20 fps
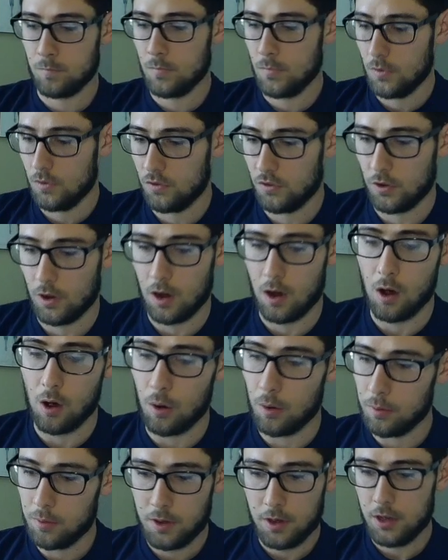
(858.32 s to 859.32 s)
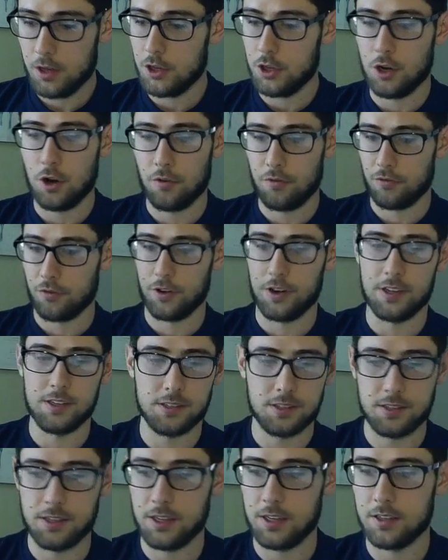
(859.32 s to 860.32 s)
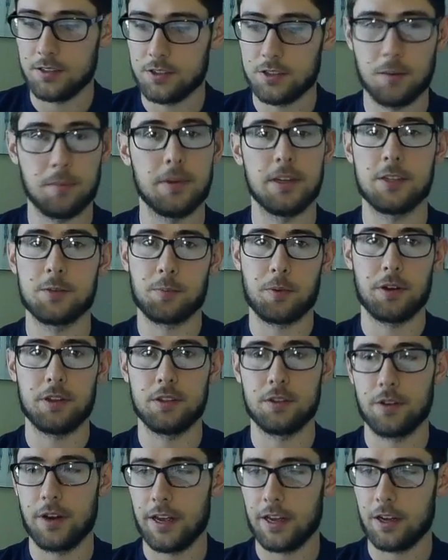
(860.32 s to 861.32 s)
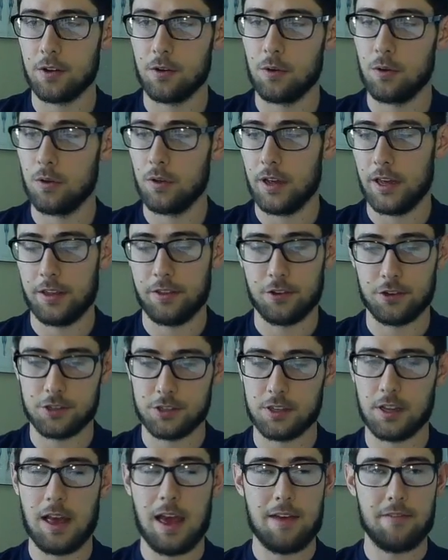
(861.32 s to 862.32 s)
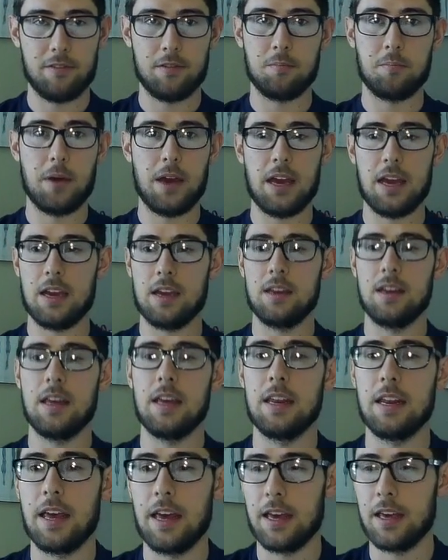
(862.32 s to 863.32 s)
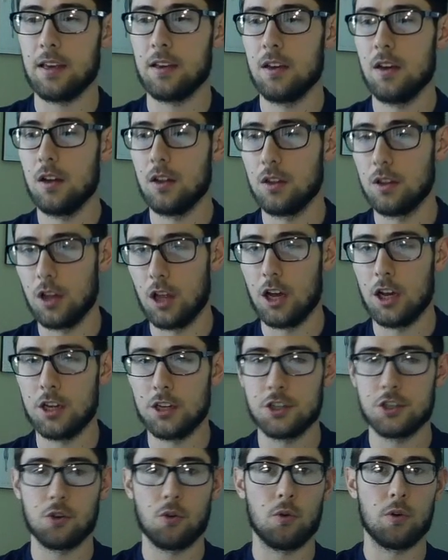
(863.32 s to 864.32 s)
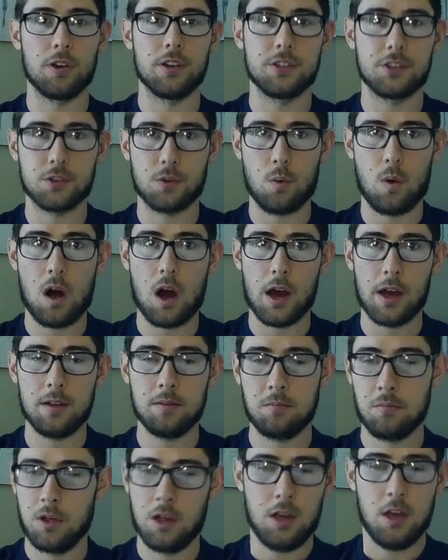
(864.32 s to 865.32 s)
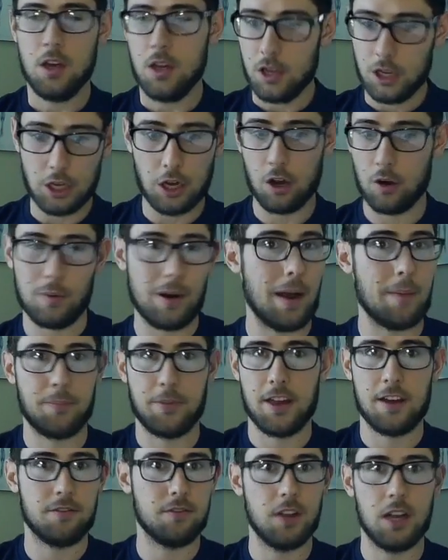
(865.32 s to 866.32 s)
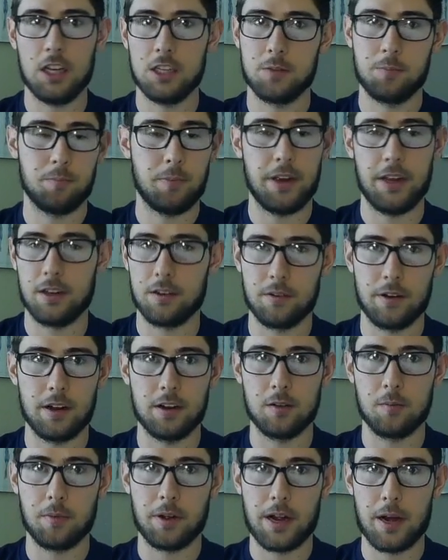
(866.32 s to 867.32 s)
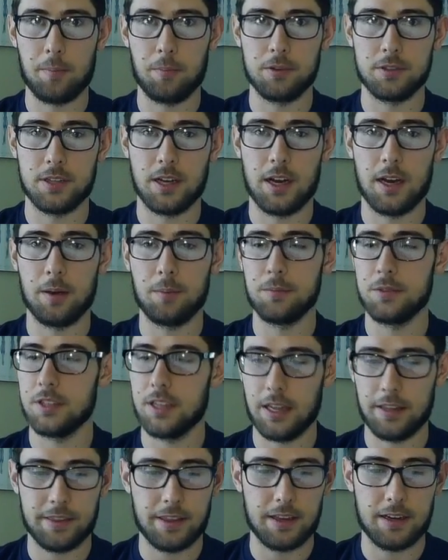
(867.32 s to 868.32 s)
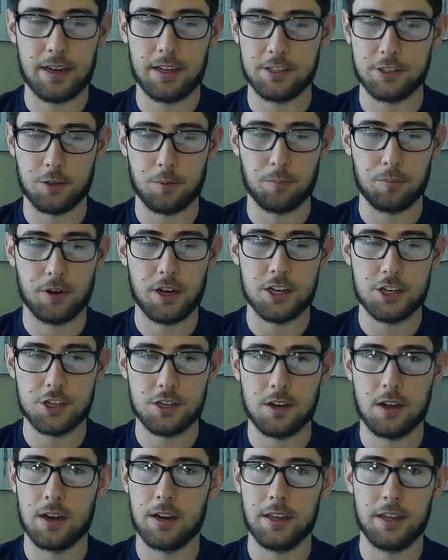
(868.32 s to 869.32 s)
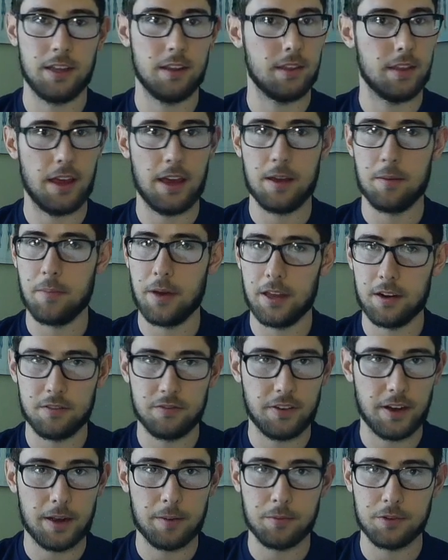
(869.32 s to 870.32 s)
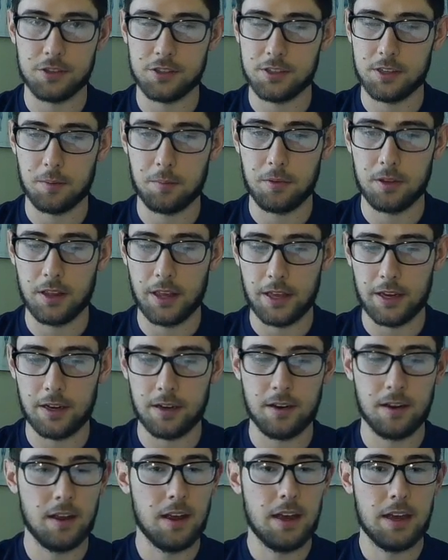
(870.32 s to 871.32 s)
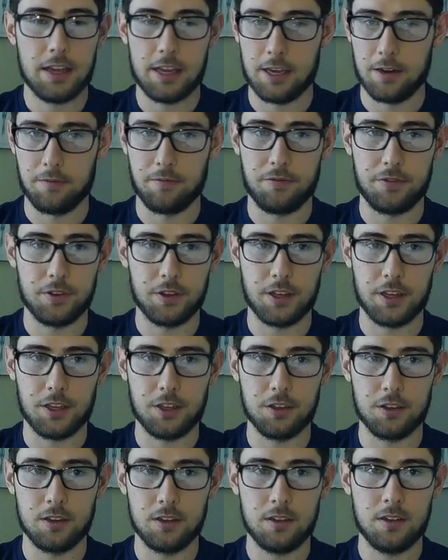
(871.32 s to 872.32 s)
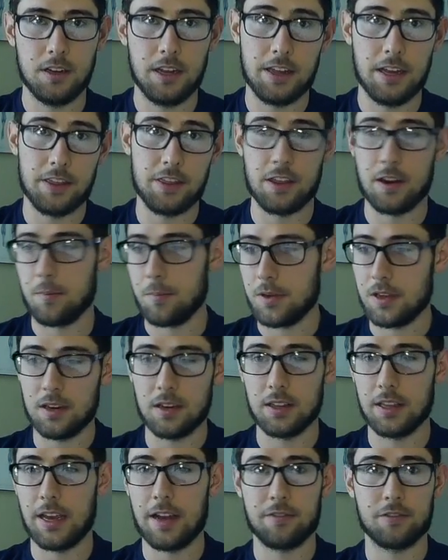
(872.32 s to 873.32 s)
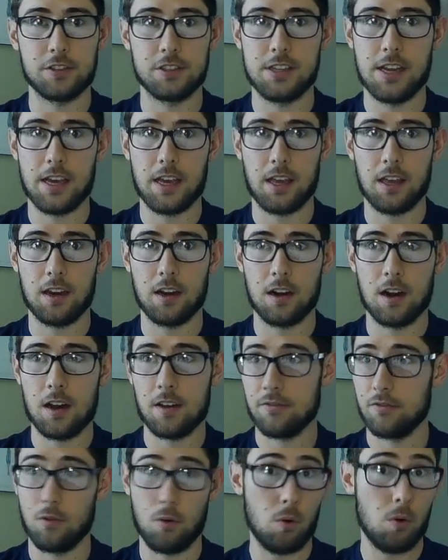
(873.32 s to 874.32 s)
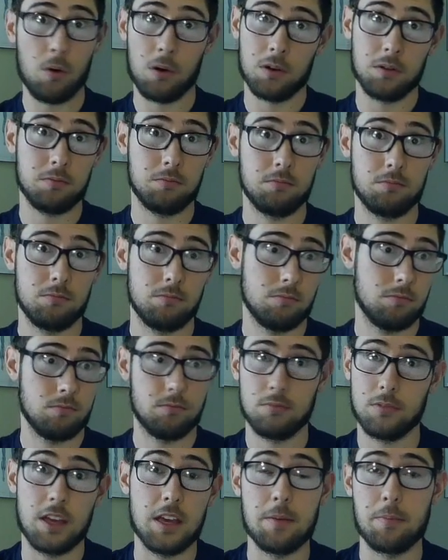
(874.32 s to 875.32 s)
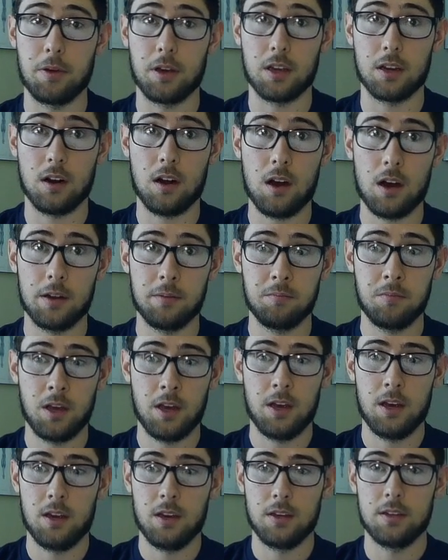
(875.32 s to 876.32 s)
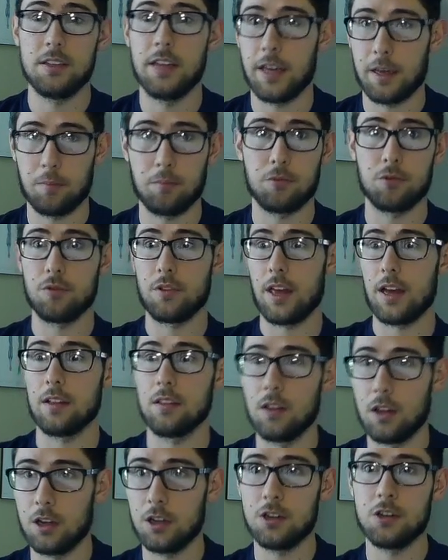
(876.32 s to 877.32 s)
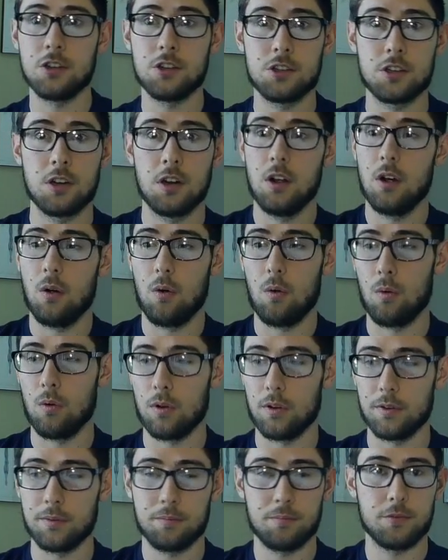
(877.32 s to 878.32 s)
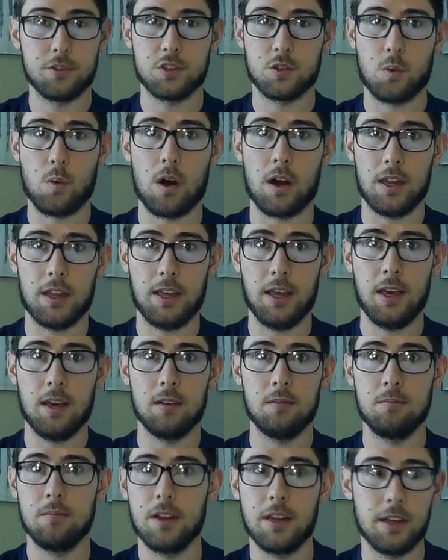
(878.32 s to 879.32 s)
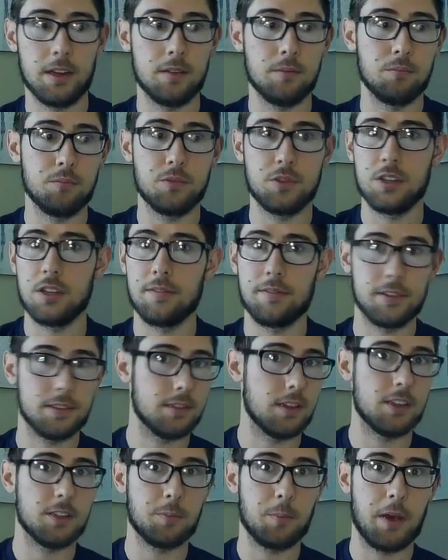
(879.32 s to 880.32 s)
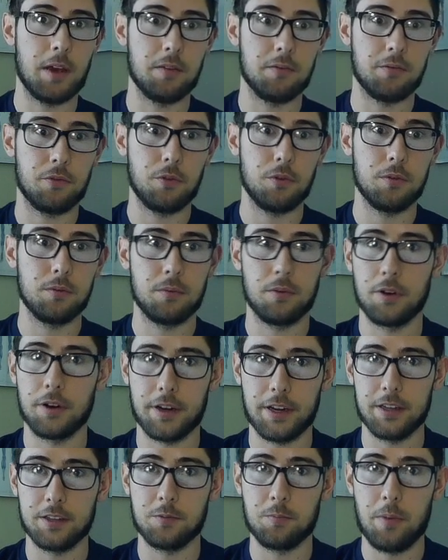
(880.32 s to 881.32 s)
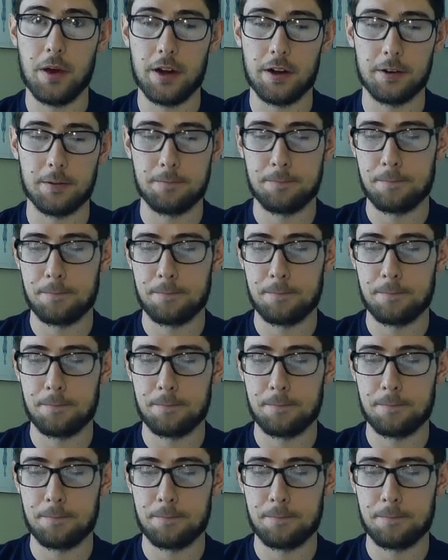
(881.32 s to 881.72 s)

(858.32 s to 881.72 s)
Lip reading: So, for instance, somebody sprained their ankle and they're still having pain in a lunge or a squat, I'll wrap that floss band around them a couple times, get that nice compression on it, get the A beta fibers stimulated, get them feeling good, and then immediately after taking it off or keeping it on, take them through that lunge or squat again and see if it's less painful or gets better.